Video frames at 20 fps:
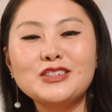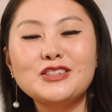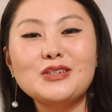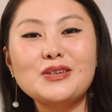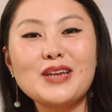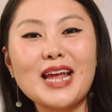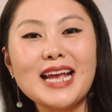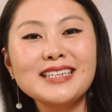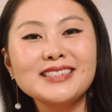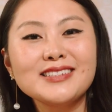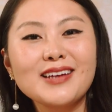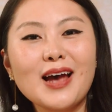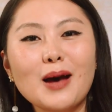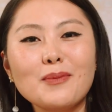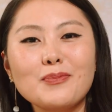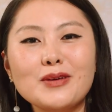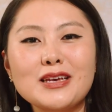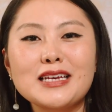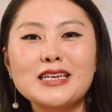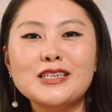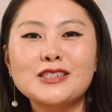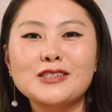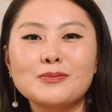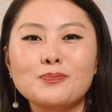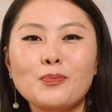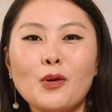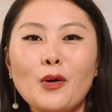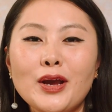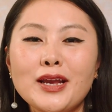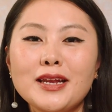today's topic is
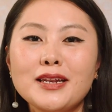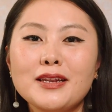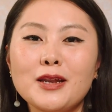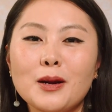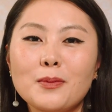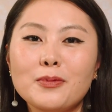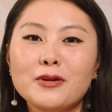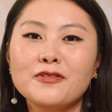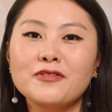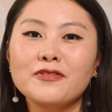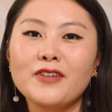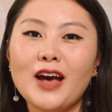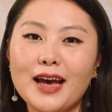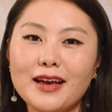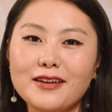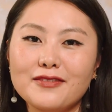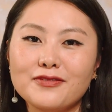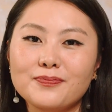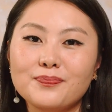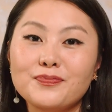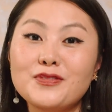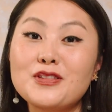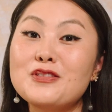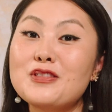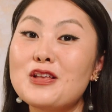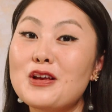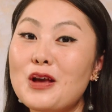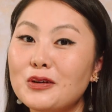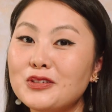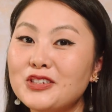point number five,
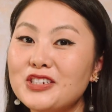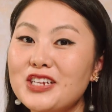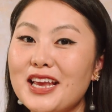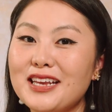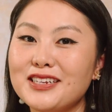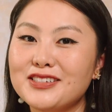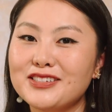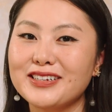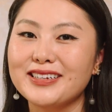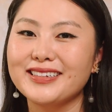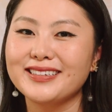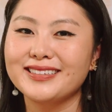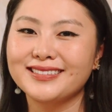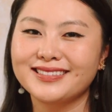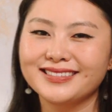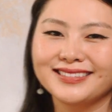negotiation.